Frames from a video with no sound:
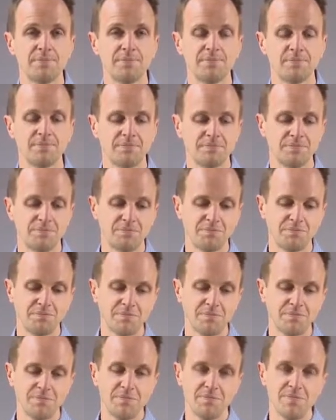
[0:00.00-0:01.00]

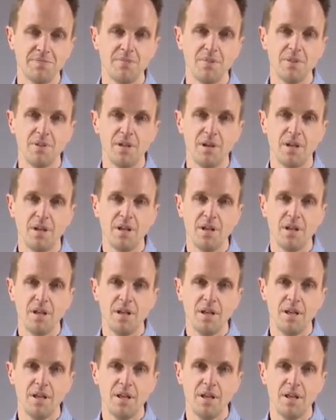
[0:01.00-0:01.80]
Nothing is said.